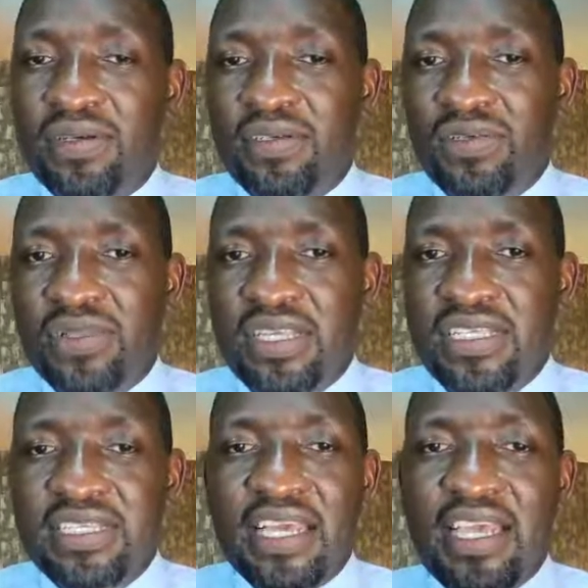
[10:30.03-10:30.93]
this
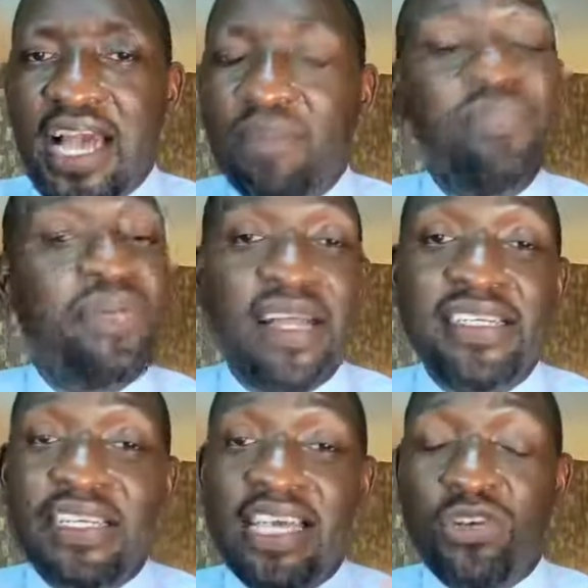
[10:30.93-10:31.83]
taking up and
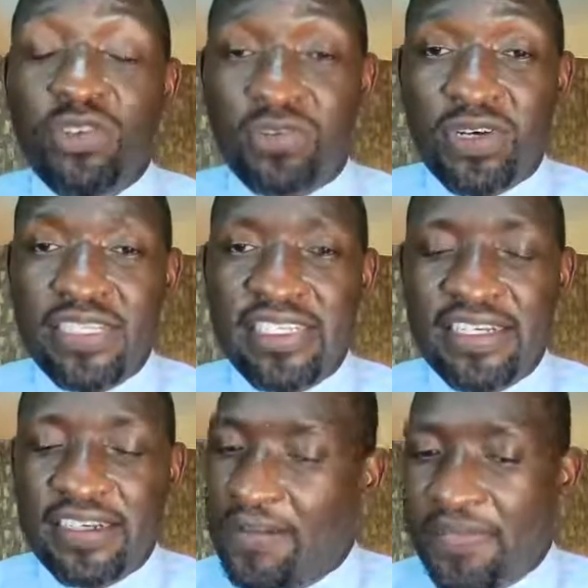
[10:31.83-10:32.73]
taking out of oxygen.